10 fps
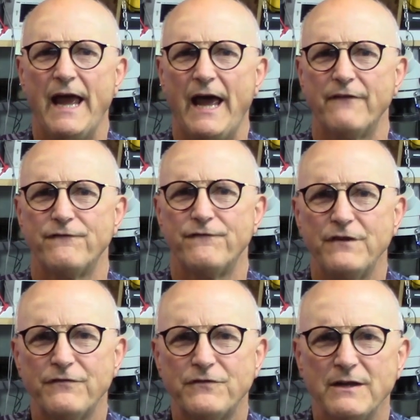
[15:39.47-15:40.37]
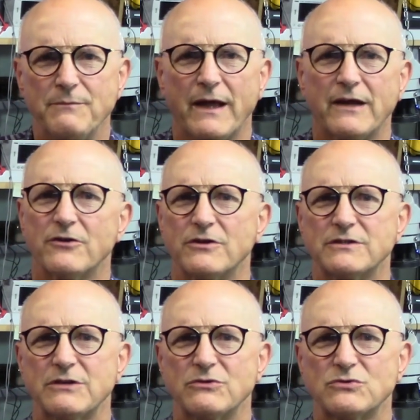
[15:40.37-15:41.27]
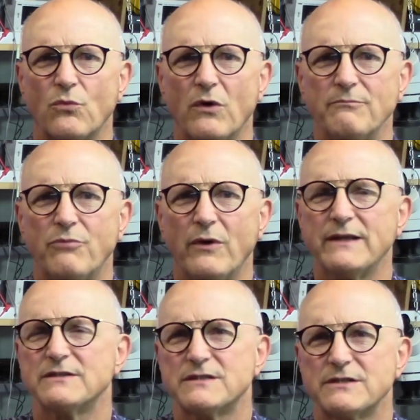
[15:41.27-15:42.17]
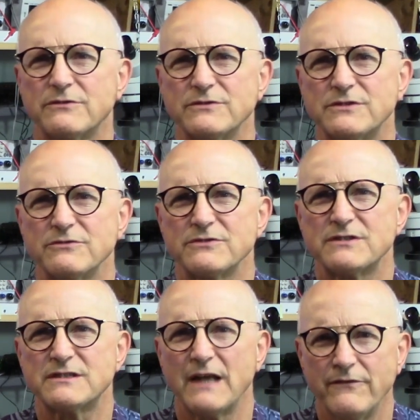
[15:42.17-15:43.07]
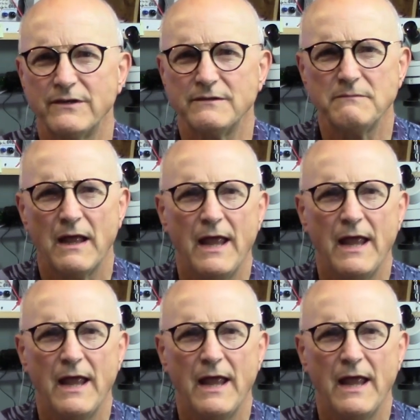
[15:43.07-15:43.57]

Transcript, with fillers: At fifty megahertz, it was one point zero zero seven.